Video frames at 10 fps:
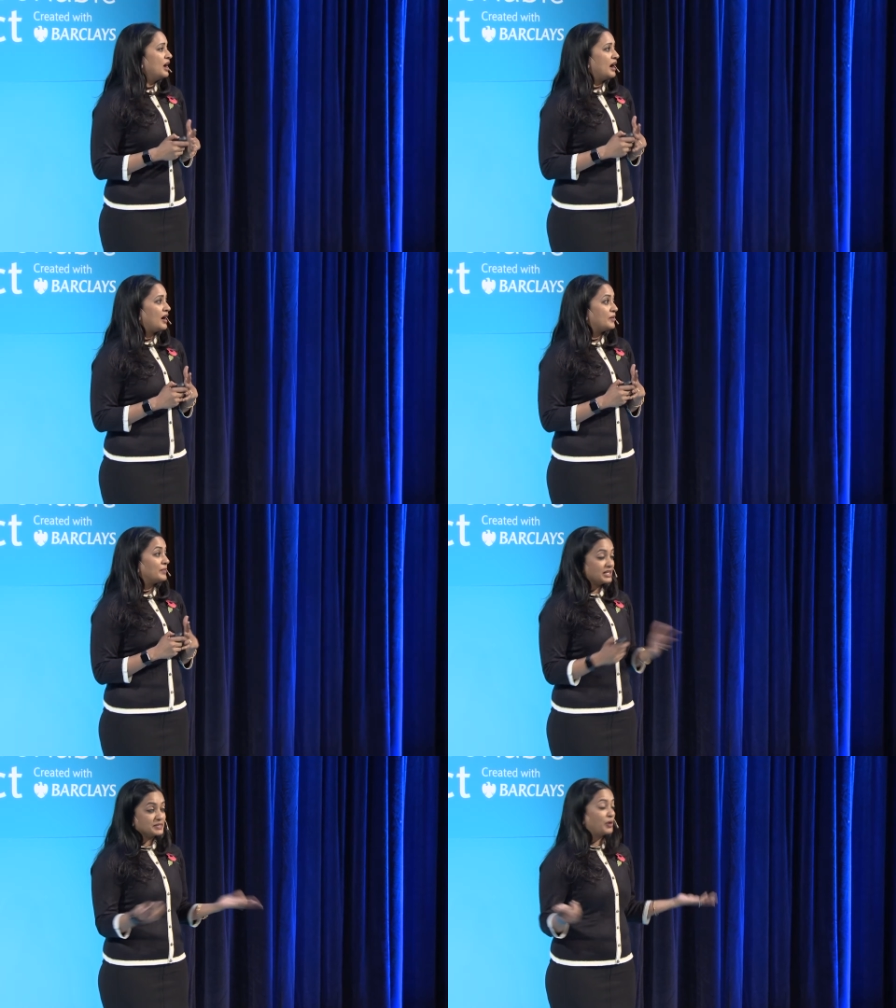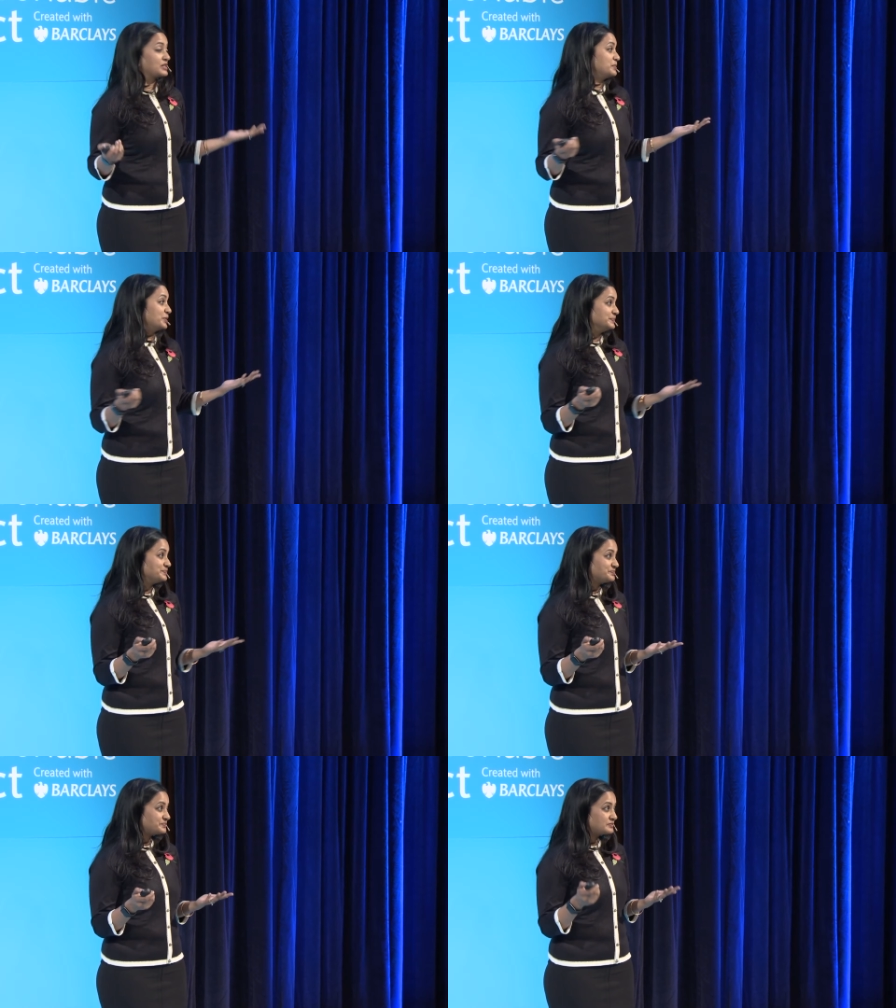um, as possible.
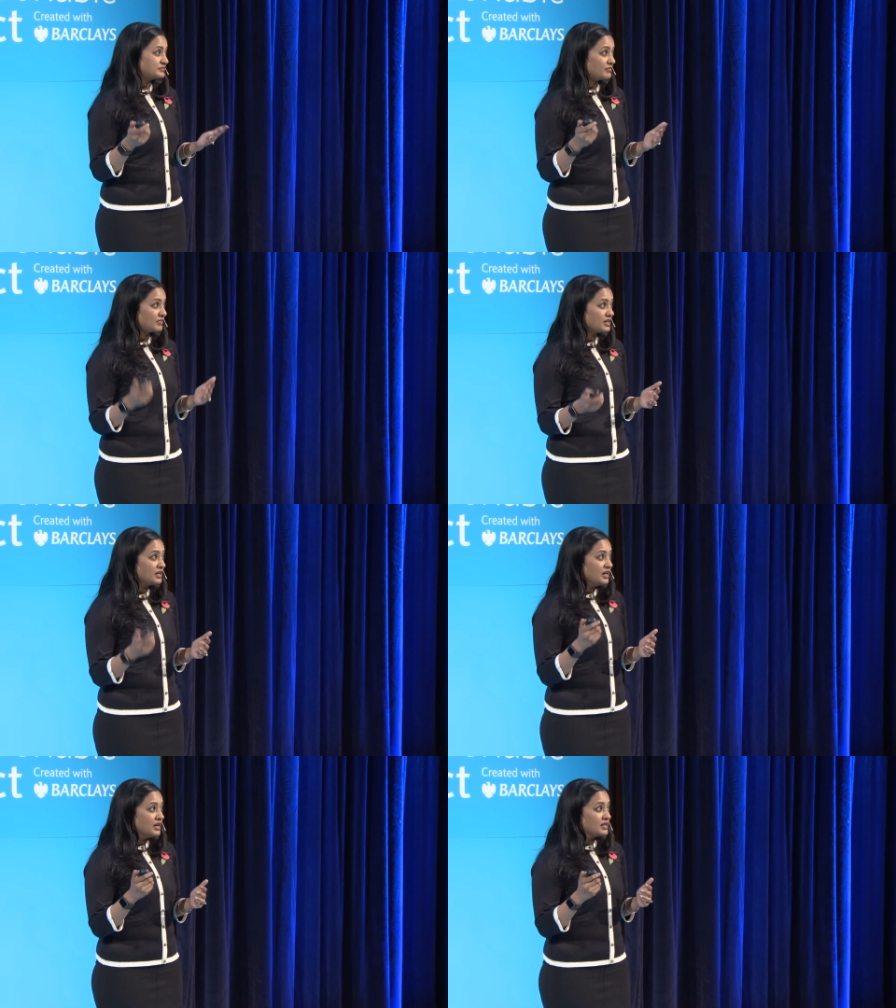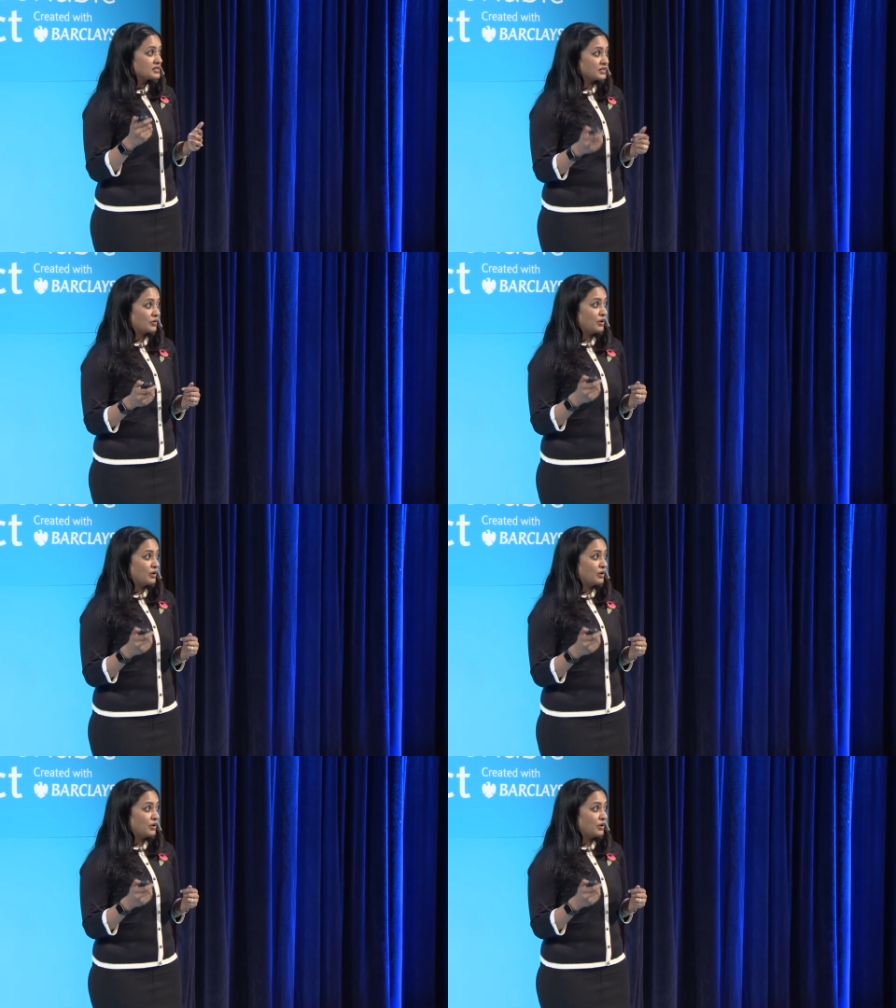So